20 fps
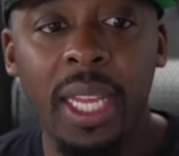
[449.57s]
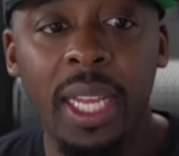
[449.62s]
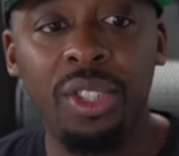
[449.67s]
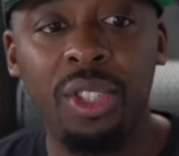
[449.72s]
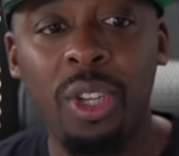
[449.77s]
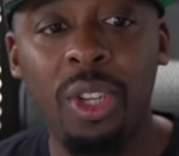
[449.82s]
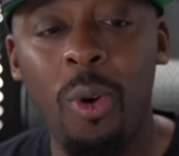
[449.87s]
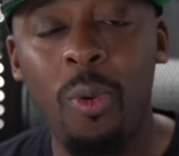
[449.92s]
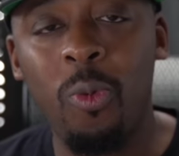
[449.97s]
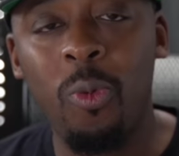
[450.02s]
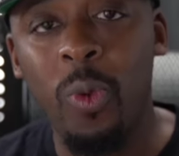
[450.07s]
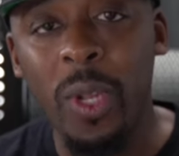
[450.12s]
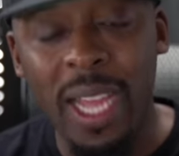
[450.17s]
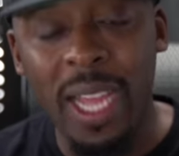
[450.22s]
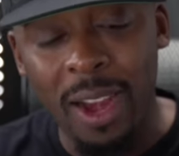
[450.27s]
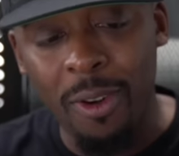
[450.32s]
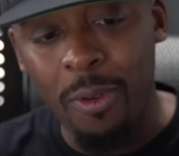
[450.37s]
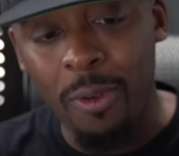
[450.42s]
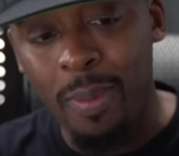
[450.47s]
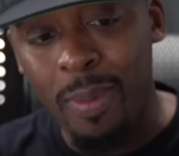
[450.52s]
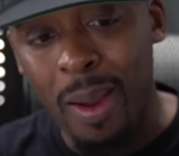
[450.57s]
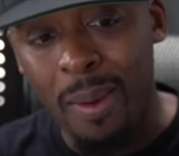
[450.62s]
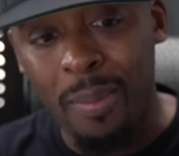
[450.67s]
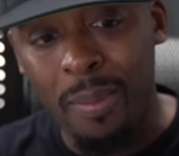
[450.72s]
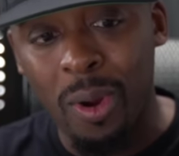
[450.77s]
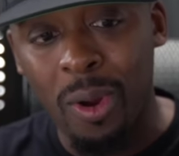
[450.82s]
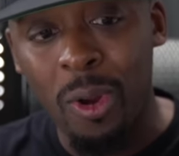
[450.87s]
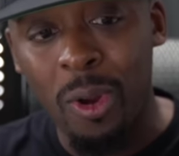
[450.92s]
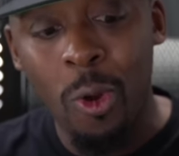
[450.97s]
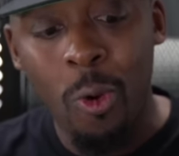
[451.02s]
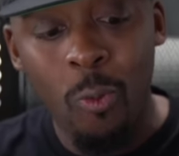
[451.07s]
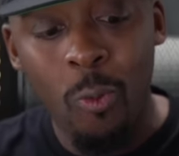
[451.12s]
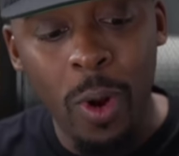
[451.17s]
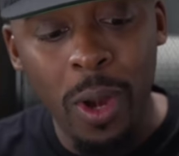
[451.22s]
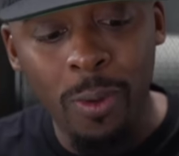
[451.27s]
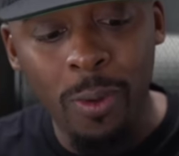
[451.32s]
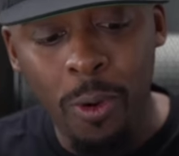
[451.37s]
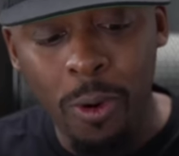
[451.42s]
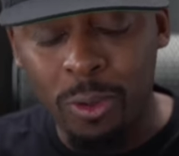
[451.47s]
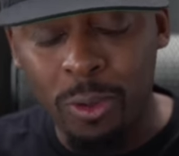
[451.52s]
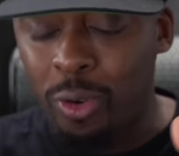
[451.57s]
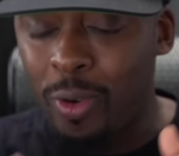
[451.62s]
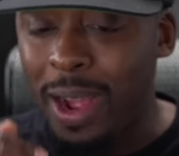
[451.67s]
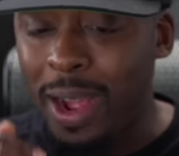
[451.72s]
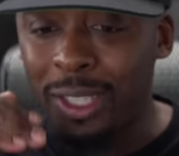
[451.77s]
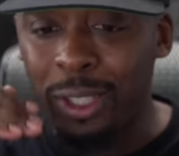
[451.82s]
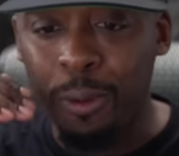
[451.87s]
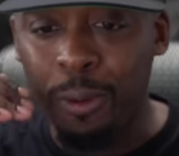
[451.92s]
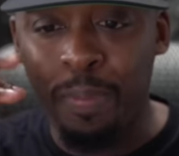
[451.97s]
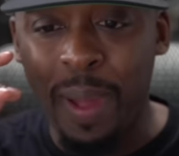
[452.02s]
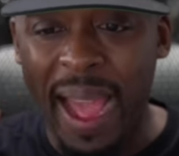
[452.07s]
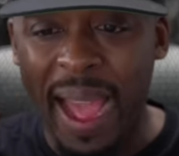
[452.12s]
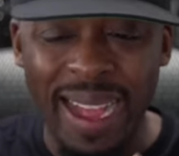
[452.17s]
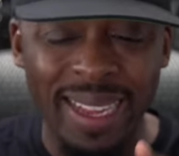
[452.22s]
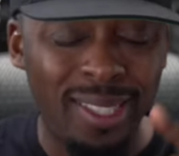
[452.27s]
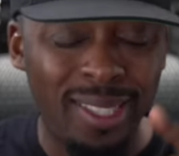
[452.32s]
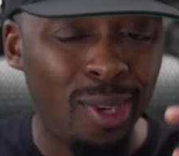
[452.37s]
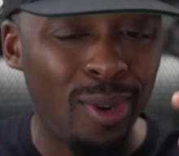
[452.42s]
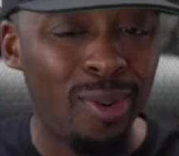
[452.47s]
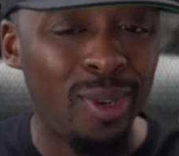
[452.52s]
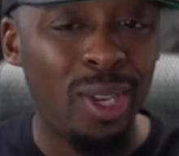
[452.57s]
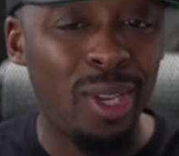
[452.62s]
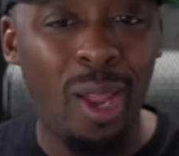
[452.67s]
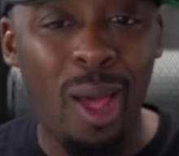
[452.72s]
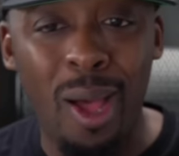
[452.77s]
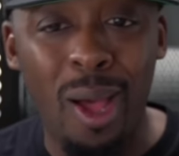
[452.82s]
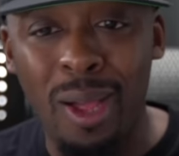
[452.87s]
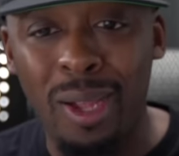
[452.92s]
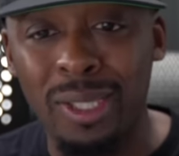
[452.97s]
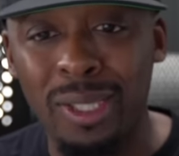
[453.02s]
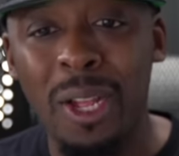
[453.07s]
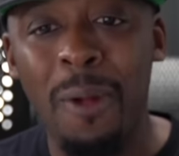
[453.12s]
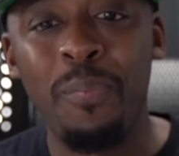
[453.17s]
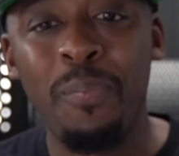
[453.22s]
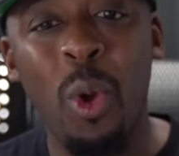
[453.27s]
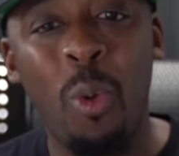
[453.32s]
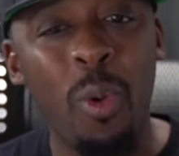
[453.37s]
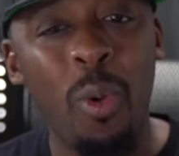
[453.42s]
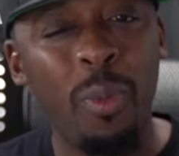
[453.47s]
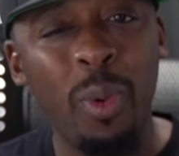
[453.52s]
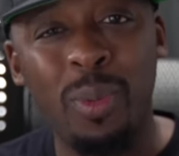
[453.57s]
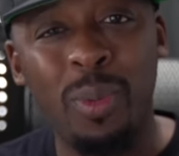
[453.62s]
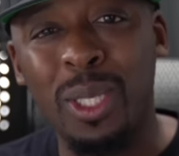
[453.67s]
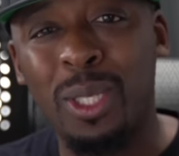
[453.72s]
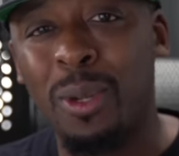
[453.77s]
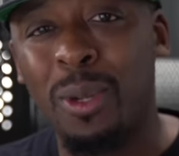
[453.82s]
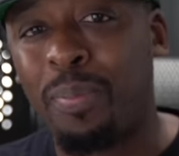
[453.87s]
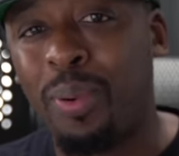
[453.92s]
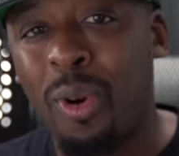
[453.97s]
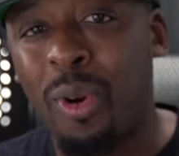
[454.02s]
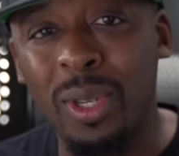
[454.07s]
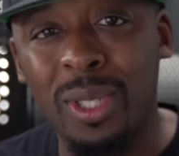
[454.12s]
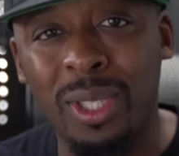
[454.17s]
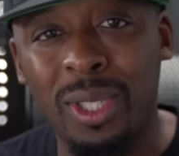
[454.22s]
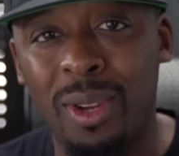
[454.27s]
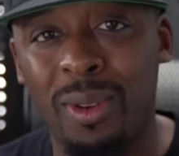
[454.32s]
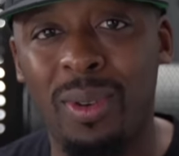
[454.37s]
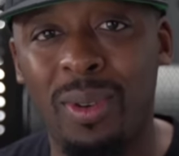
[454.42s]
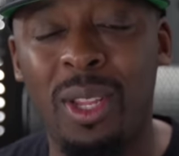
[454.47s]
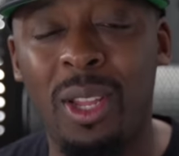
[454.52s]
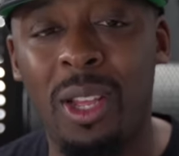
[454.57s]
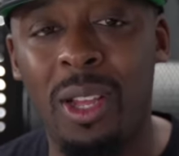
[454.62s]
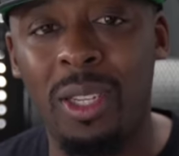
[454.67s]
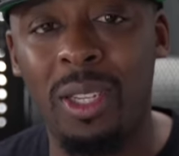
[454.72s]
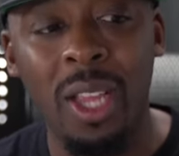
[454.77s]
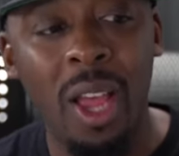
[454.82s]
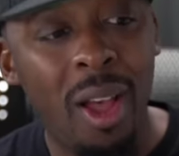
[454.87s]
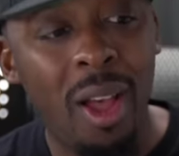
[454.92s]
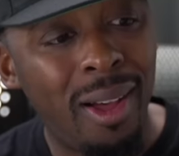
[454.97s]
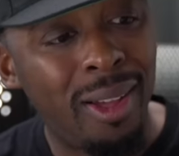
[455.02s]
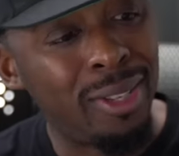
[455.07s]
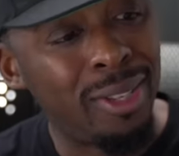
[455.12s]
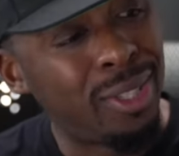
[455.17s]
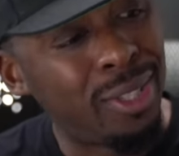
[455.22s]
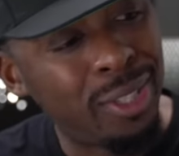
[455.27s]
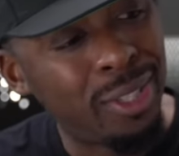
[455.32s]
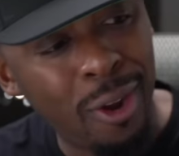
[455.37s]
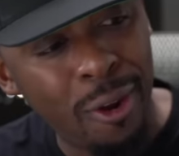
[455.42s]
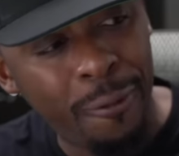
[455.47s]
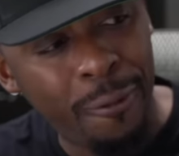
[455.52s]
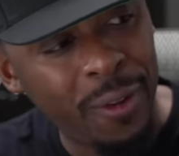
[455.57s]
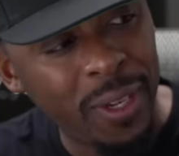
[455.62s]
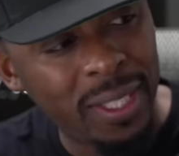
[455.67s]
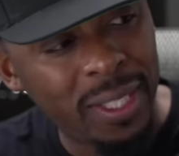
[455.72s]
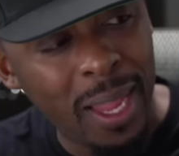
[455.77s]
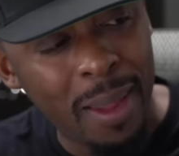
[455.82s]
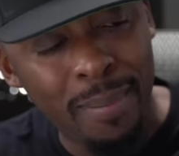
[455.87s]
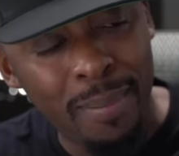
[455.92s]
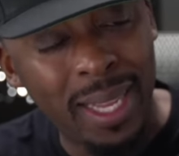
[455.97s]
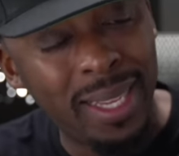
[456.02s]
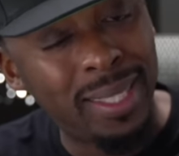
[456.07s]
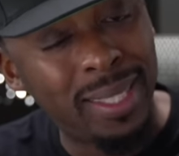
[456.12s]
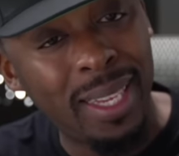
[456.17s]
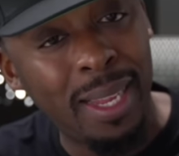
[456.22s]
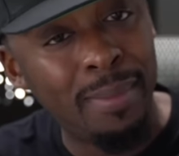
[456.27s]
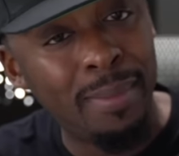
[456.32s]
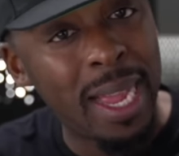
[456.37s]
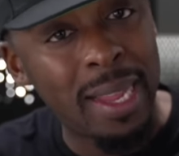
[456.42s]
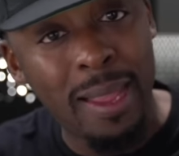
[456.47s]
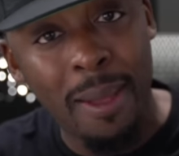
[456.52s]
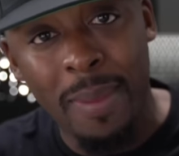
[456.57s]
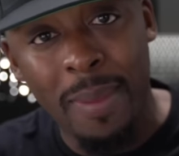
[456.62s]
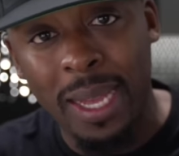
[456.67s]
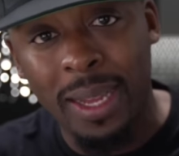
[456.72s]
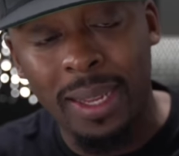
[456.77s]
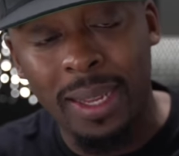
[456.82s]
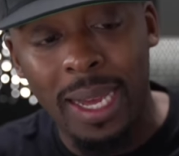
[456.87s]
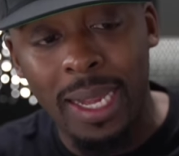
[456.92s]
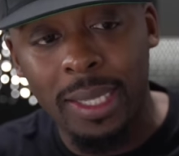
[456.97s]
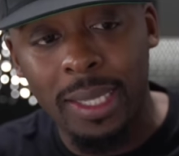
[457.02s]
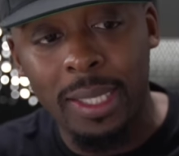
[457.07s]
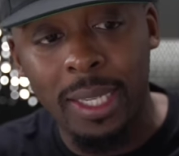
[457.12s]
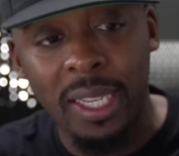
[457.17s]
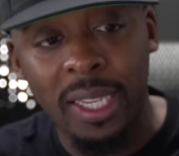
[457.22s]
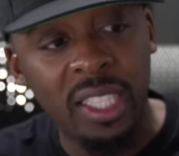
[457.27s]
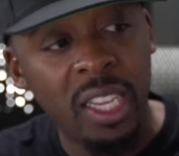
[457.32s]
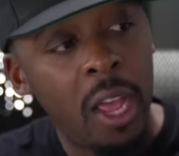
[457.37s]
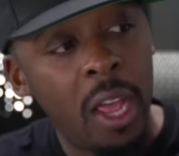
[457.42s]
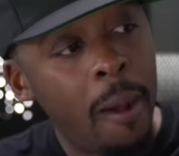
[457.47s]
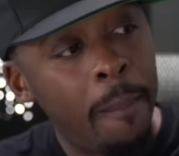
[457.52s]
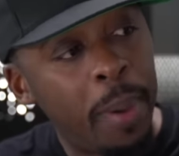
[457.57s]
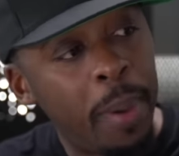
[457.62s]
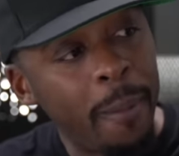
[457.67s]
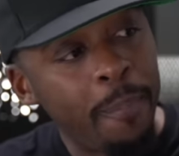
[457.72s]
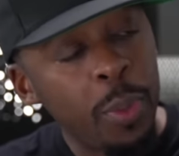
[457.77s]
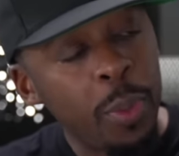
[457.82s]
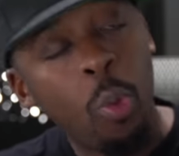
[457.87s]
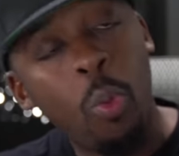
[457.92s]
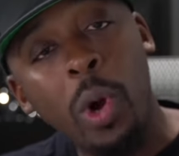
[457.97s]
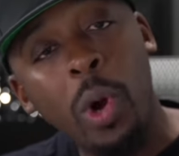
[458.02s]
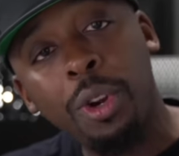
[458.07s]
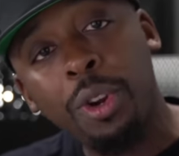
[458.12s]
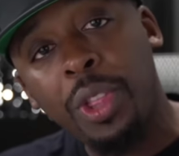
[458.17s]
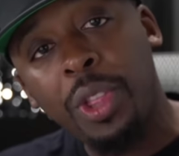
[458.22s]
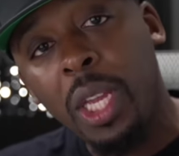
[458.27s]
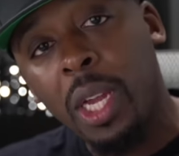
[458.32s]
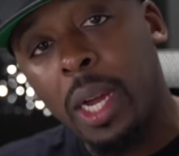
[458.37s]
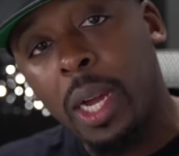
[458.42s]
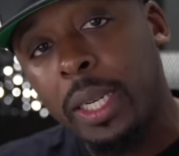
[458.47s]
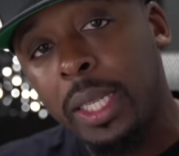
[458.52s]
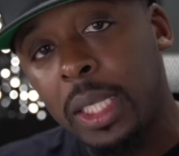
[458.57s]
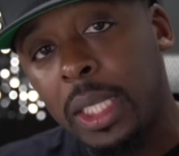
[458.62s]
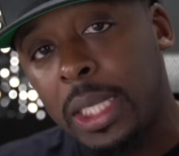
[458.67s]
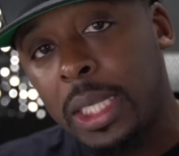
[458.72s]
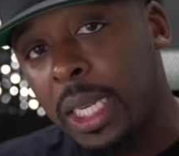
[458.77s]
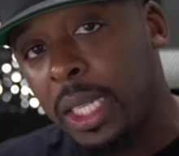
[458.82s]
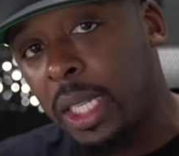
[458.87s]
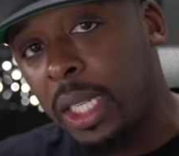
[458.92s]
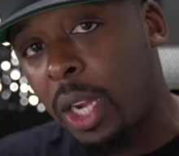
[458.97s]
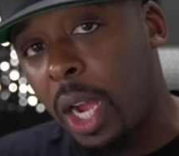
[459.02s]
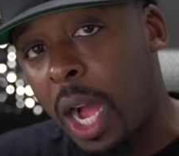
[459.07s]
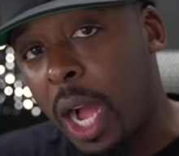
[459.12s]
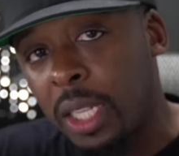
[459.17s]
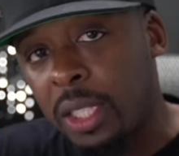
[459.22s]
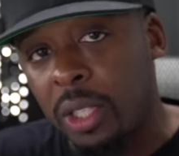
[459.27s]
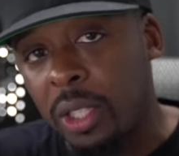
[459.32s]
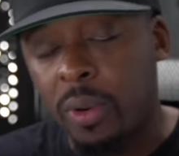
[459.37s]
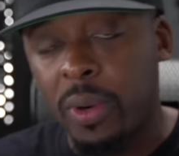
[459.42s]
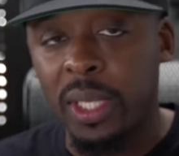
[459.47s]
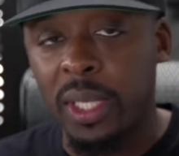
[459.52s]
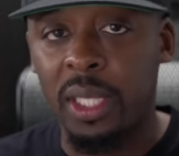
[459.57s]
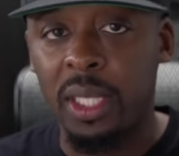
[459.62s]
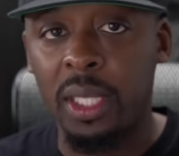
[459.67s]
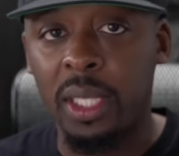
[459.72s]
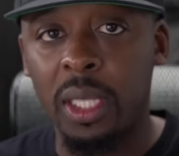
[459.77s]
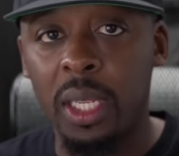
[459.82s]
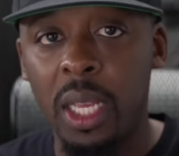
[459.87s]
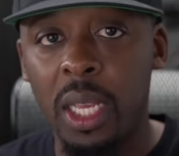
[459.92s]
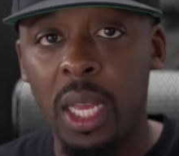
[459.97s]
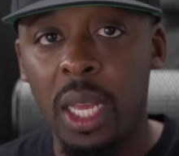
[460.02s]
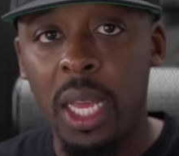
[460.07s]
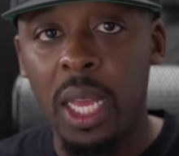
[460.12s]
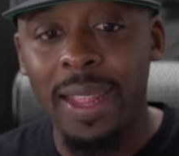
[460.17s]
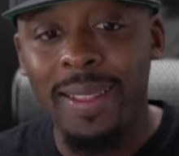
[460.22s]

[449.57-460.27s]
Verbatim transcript: And so we got to remember, when we're trying to pass certain laws or when we want to support certain laws, on the surface, they may seem like they make a lot of sense, but what are the unintended consequences?